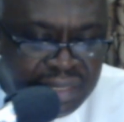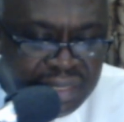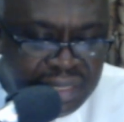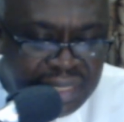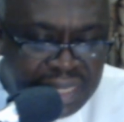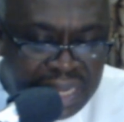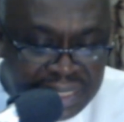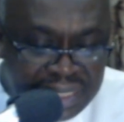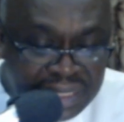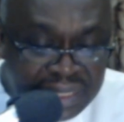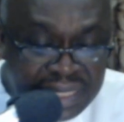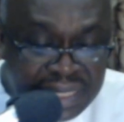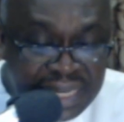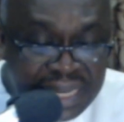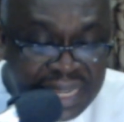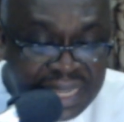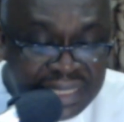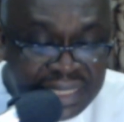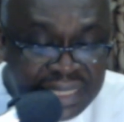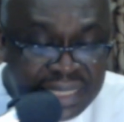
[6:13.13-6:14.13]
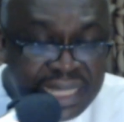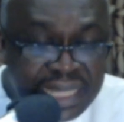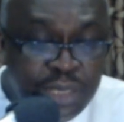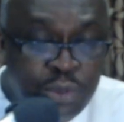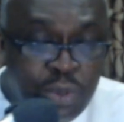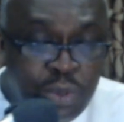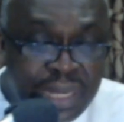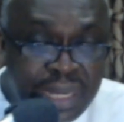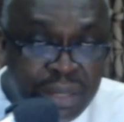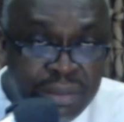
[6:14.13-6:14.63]
that is in existence
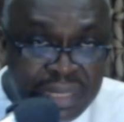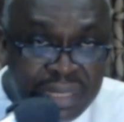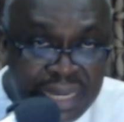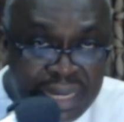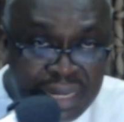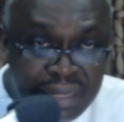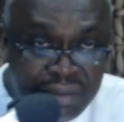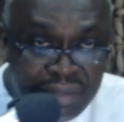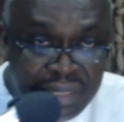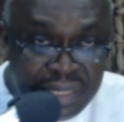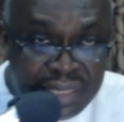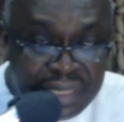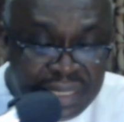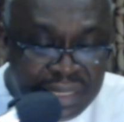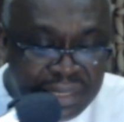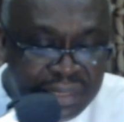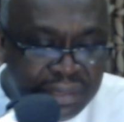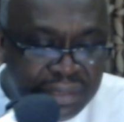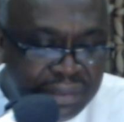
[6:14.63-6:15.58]
without a reason.